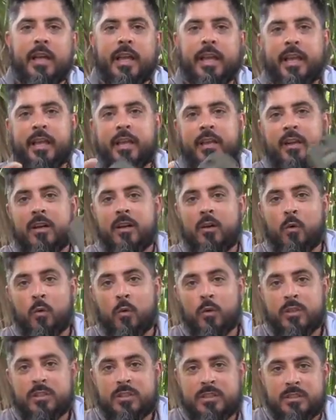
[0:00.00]
8
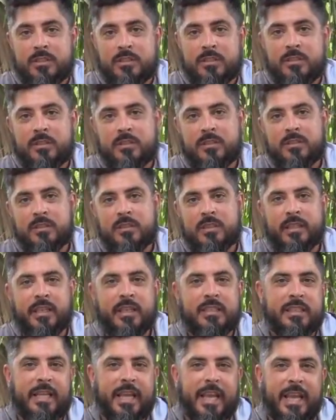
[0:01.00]
or I
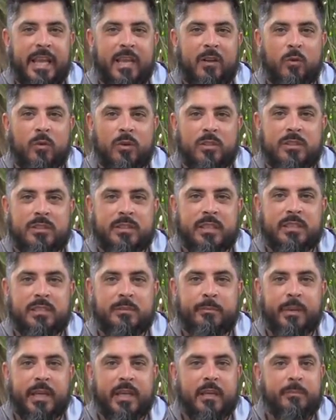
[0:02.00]
think it's an 8 or a
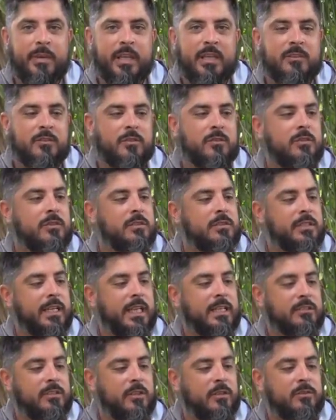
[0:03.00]
6 megapixel
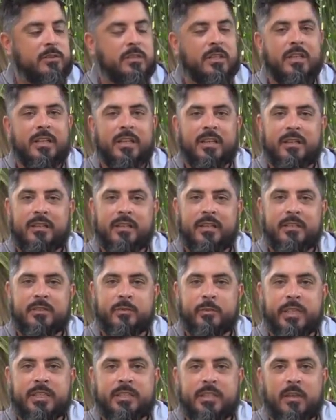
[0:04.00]
Tascos.
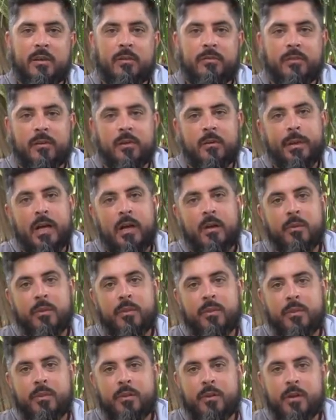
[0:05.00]
These retail for about
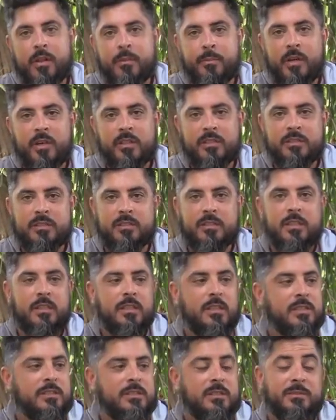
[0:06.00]
30 bucks.
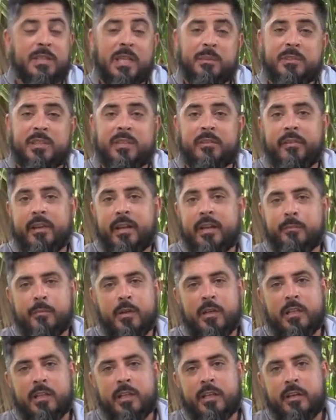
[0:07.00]
Sometimes you can find them
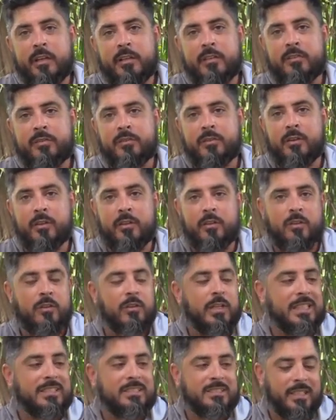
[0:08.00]
on clearance for a little
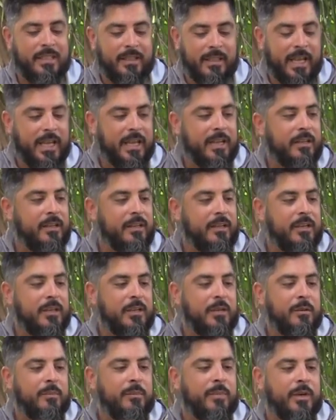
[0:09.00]
less than that,
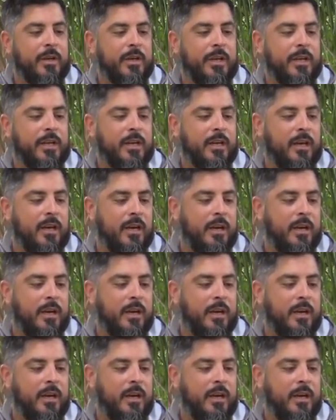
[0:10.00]
but